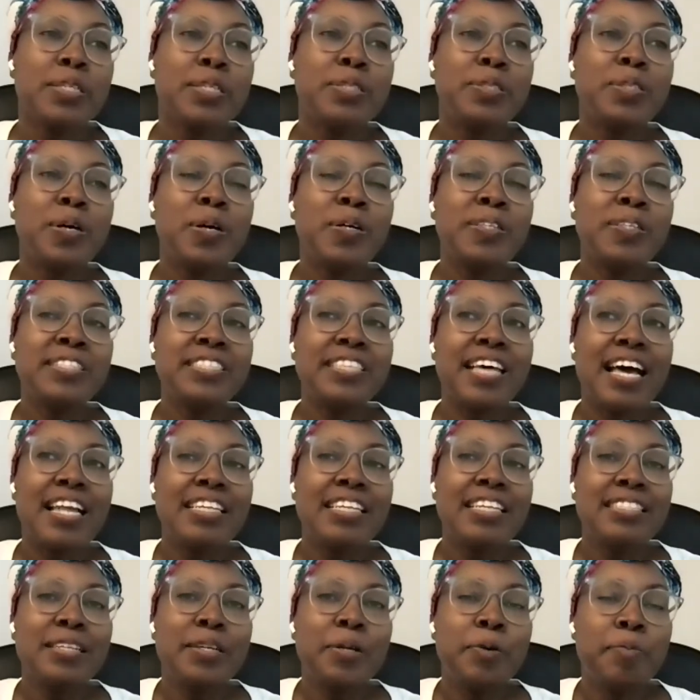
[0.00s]
so tell
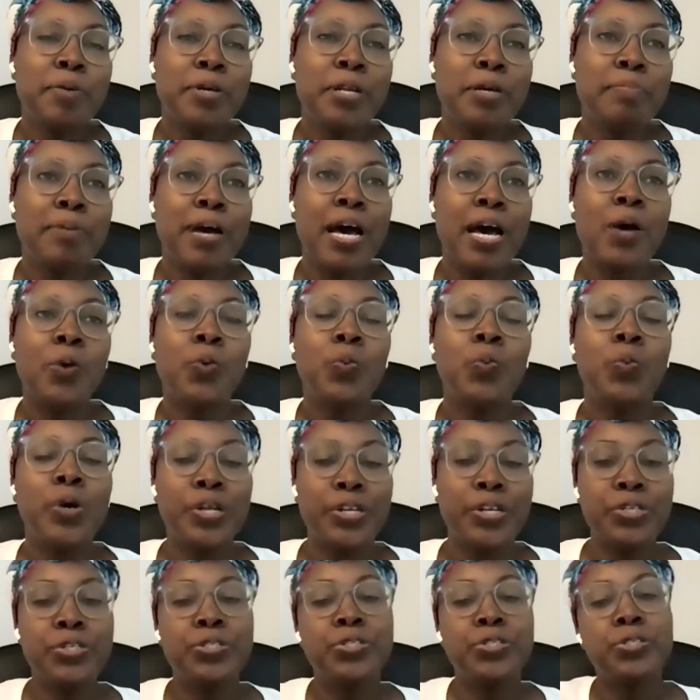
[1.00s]
us a little bit about
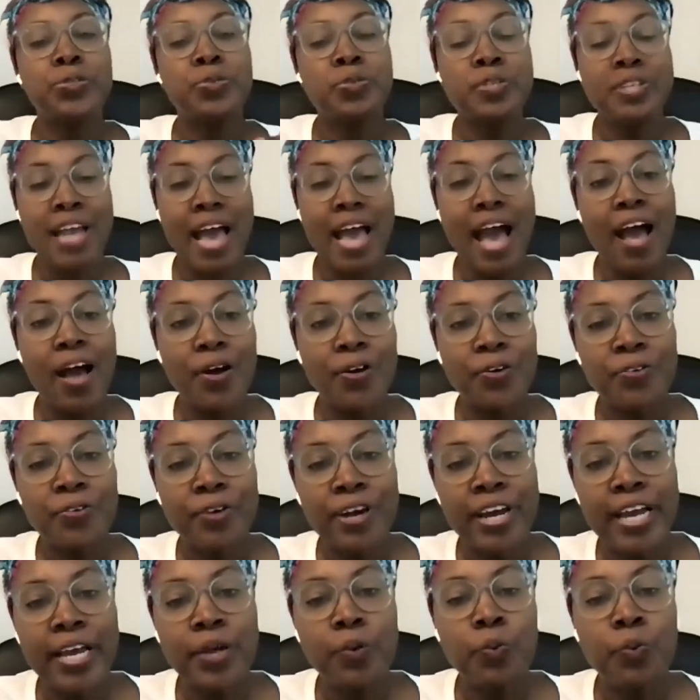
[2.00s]
what you do now,
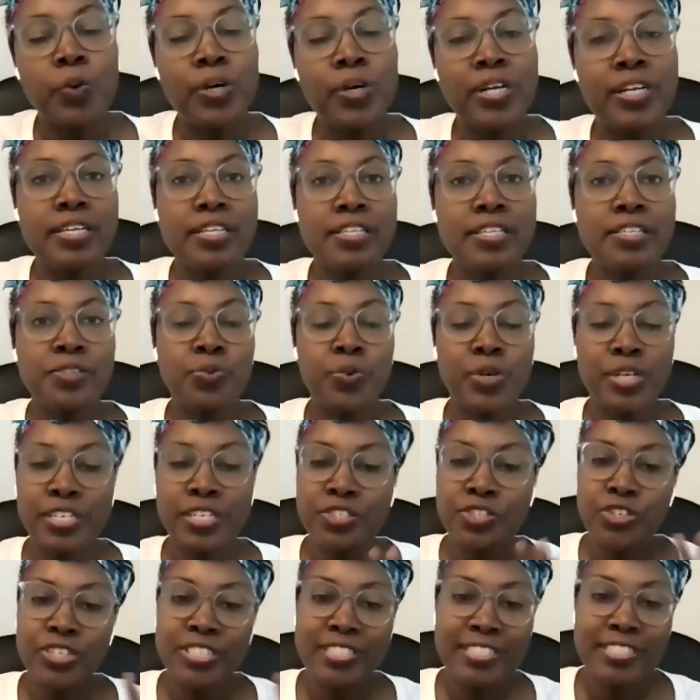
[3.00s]
right? What is what
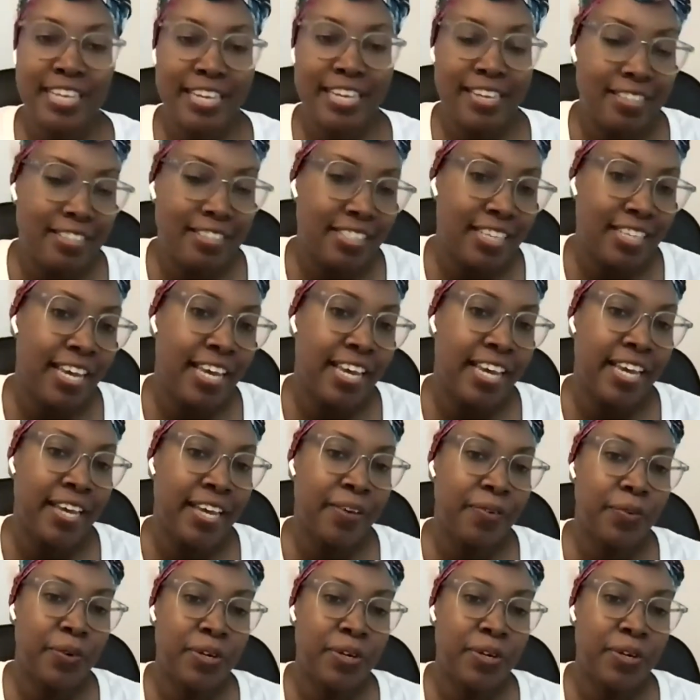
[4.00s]
is your day to day?